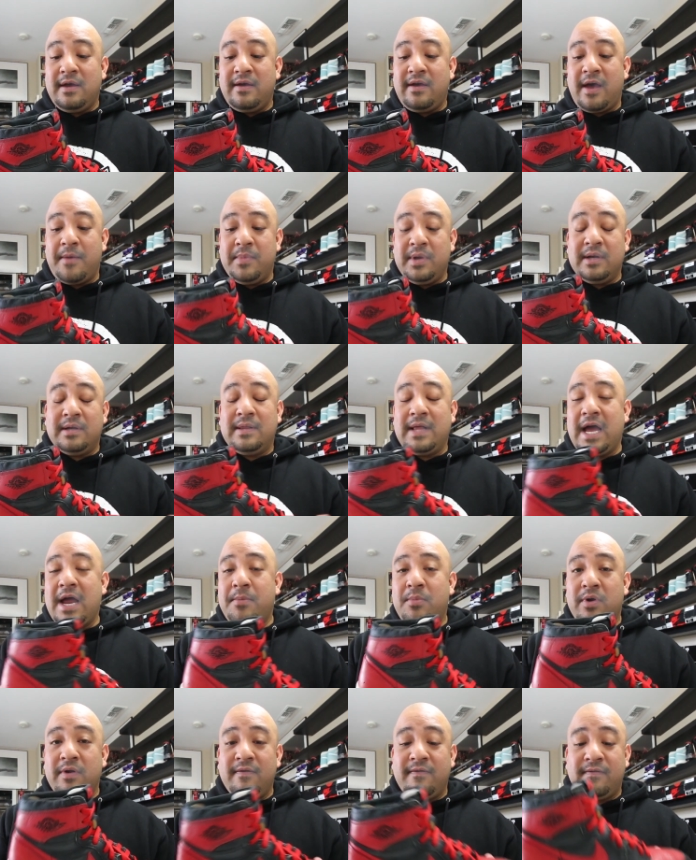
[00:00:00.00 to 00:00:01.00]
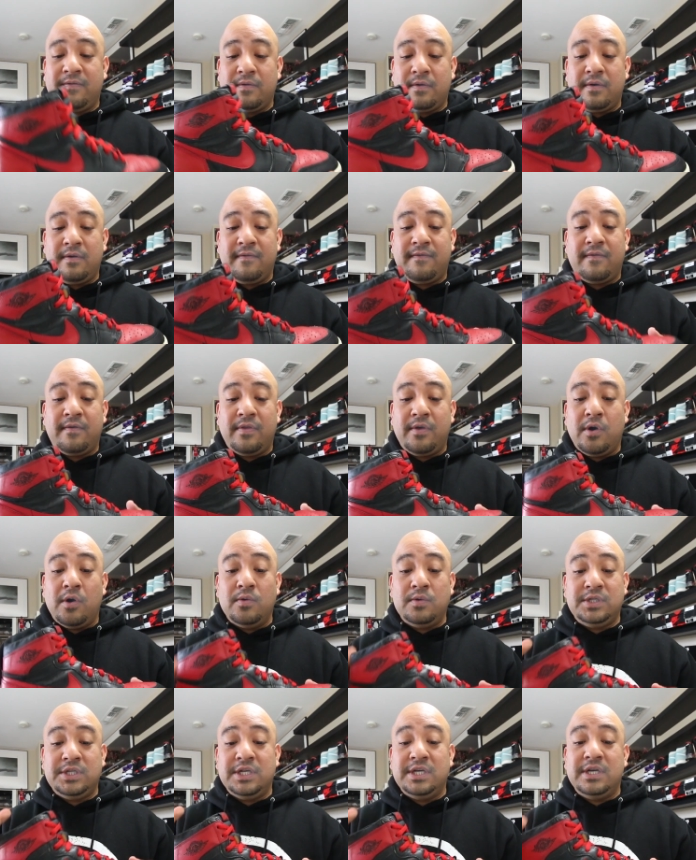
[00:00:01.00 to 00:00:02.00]
have been clamoring you know, for, for the
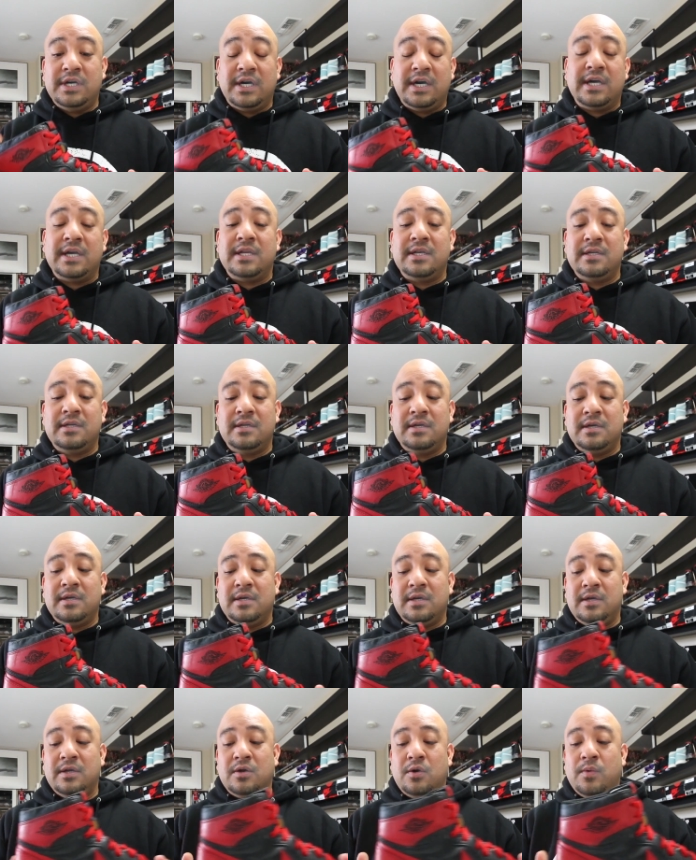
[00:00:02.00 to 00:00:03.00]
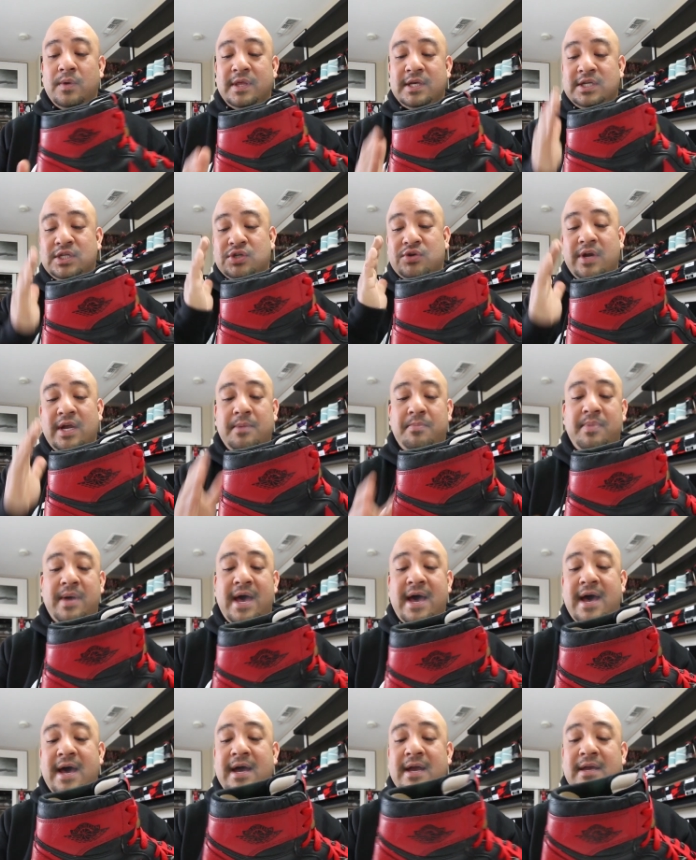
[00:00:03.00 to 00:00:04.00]
O G cut, you know, with the straight
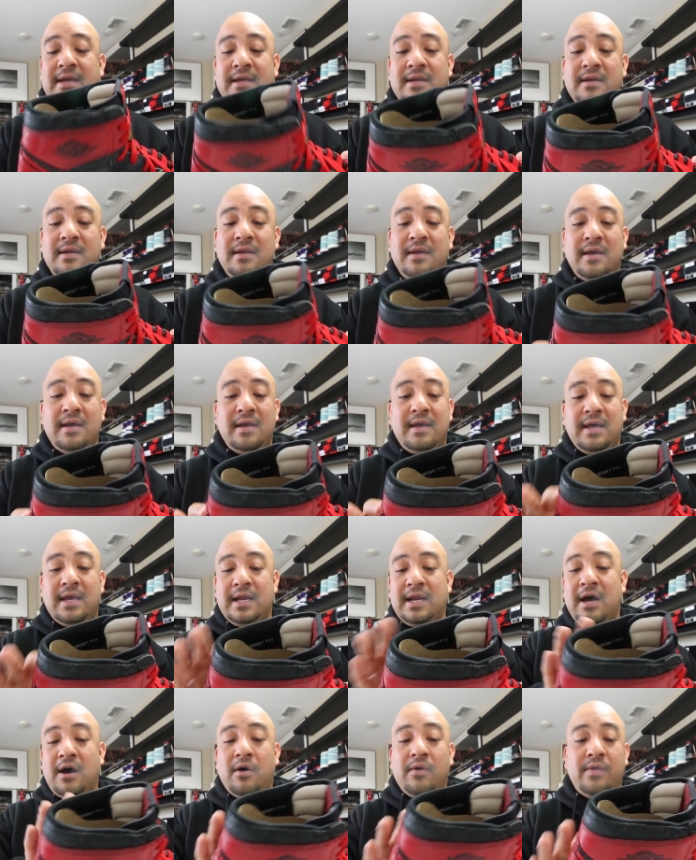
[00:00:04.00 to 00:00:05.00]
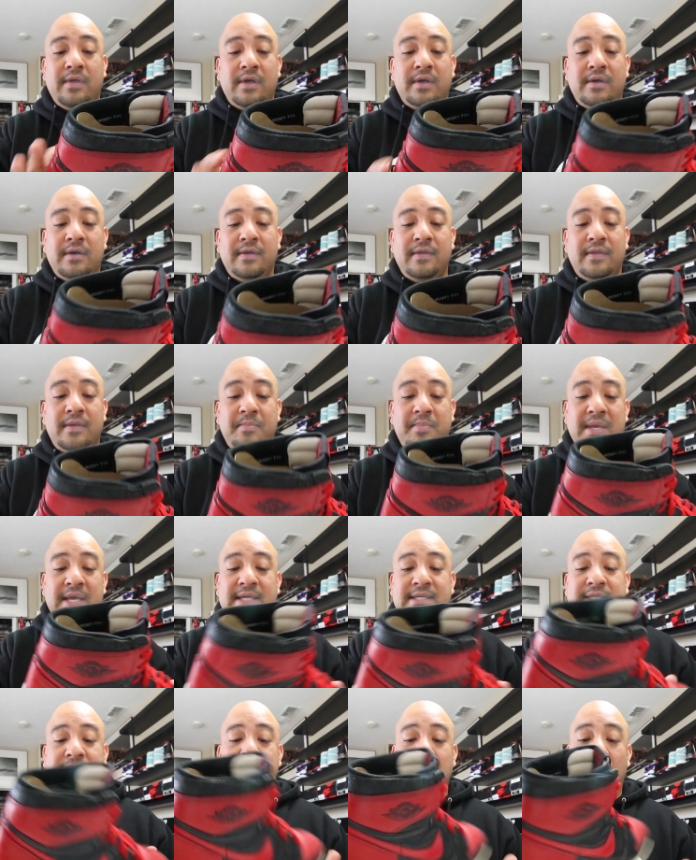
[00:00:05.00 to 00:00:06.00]
back and, and how the, the
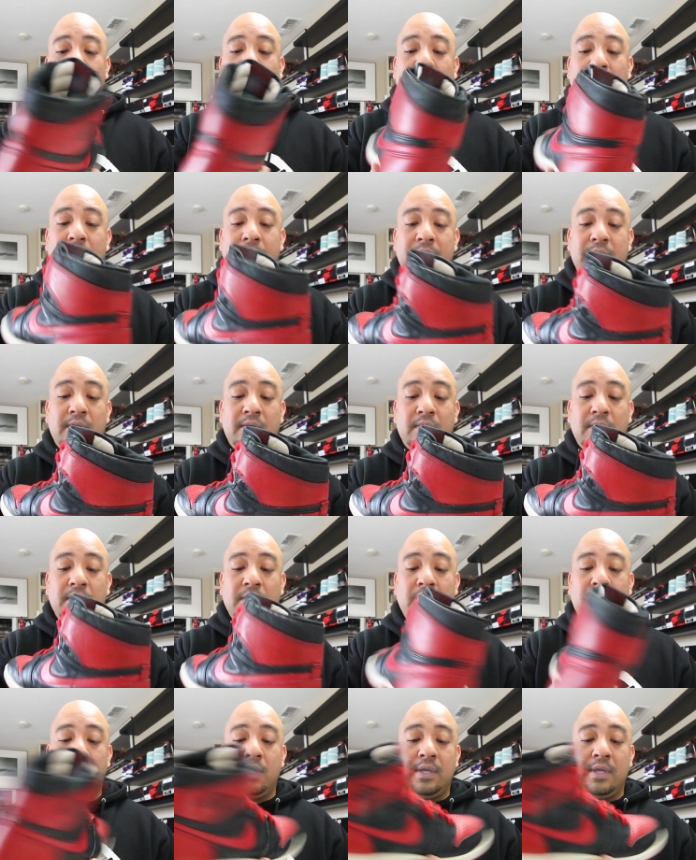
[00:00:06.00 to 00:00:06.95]
pieces all, you know, go